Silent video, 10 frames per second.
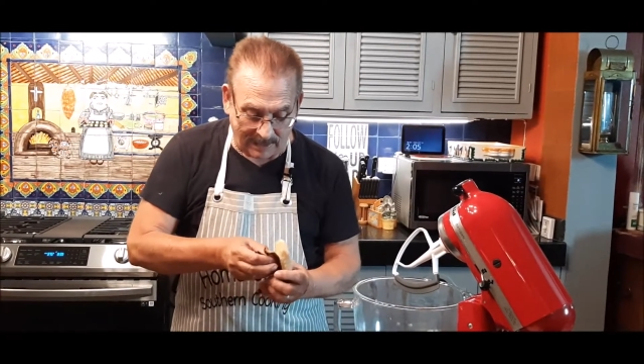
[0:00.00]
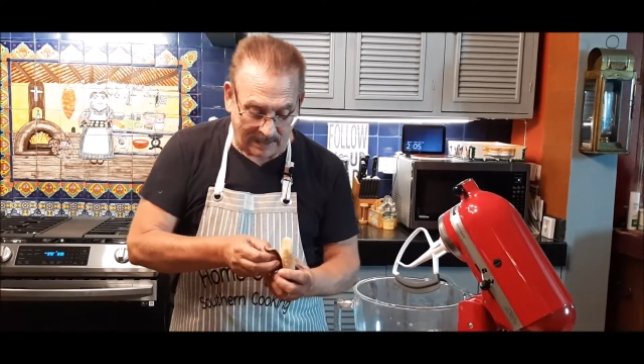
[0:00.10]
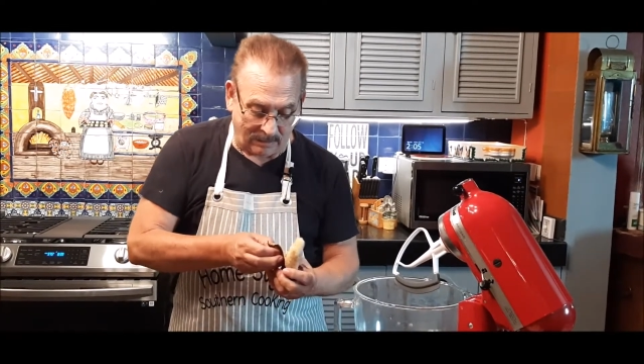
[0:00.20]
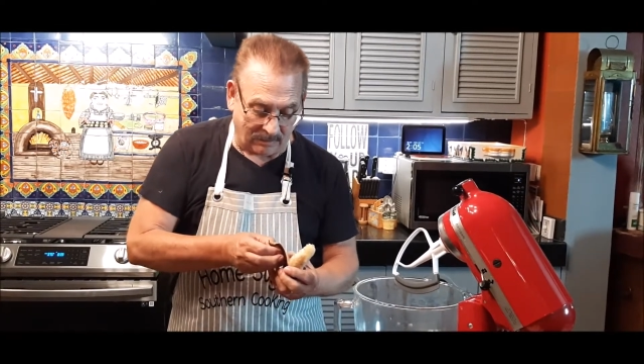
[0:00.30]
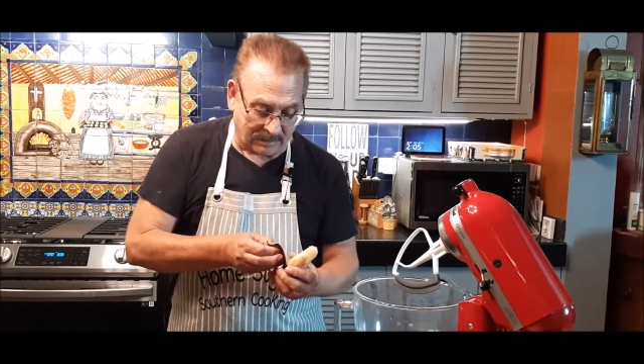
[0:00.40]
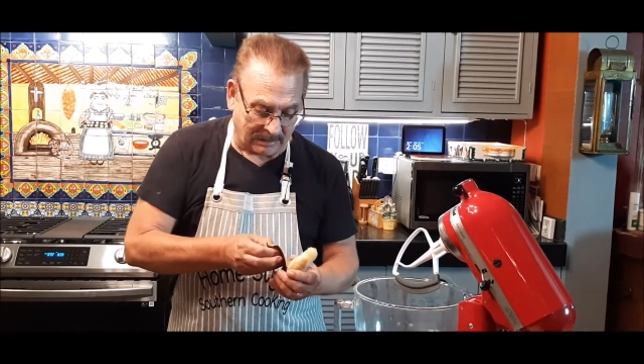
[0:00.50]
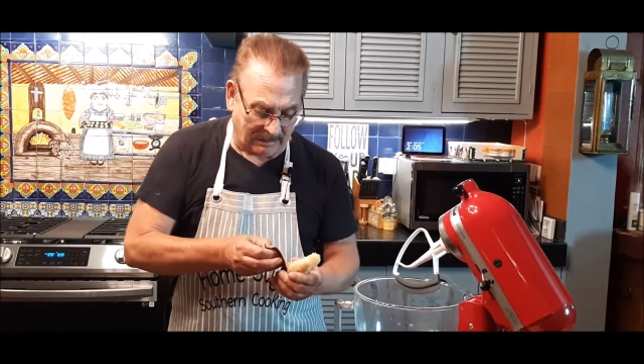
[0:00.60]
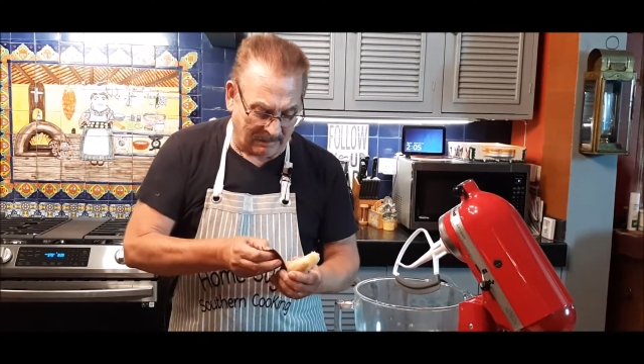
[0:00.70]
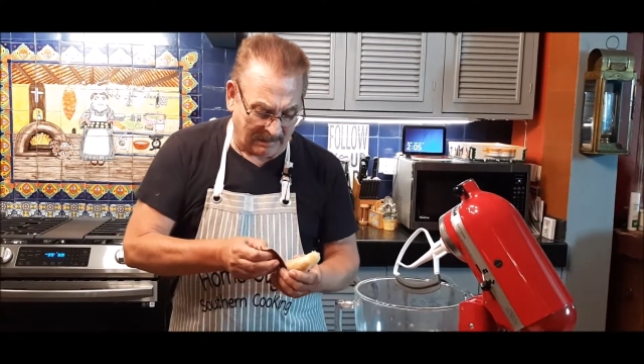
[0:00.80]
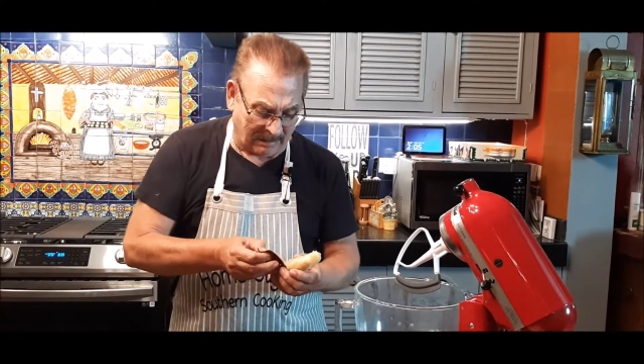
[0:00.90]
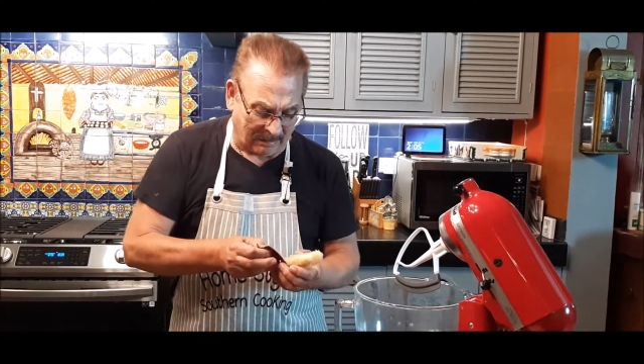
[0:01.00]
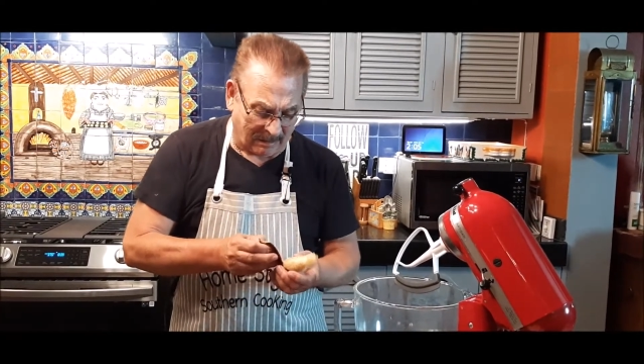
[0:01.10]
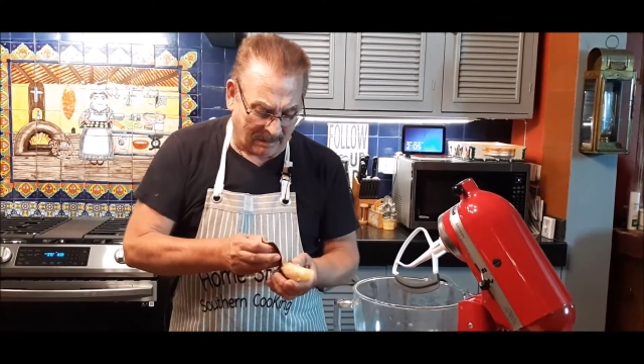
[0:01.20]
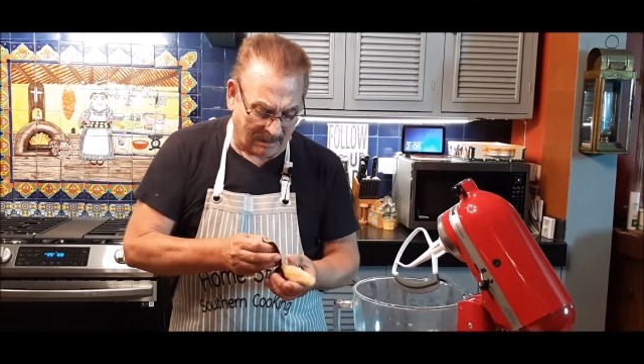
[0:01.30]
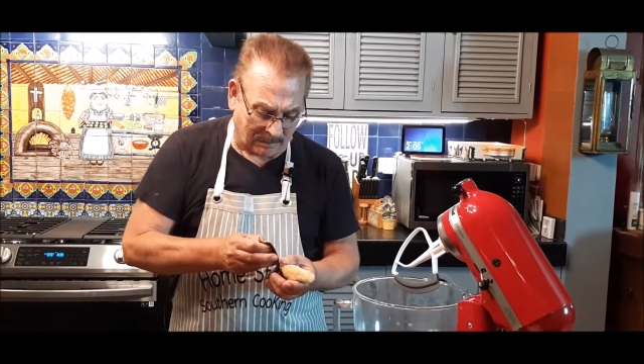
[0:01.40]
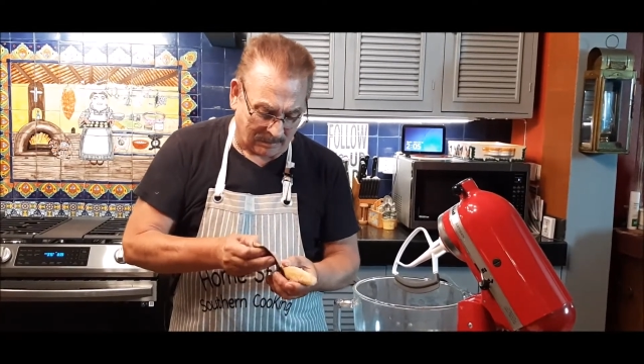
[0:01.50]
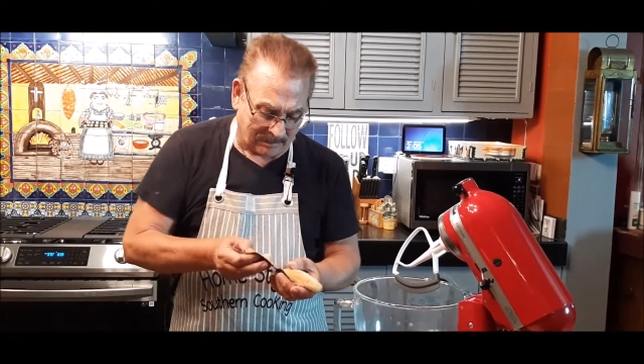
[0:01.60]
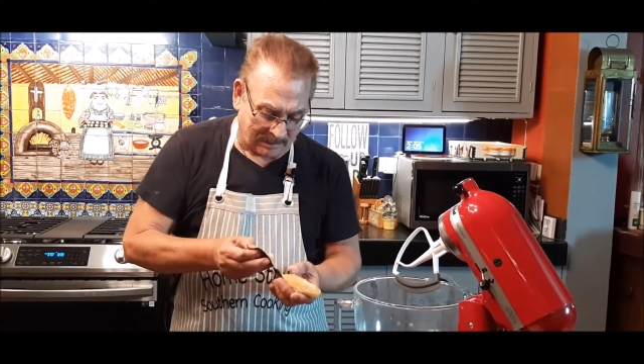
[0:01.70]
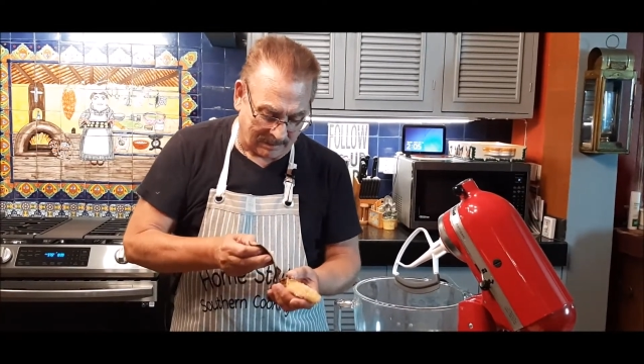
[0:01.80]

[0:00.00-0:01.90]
and you can say, oh, they look horrible.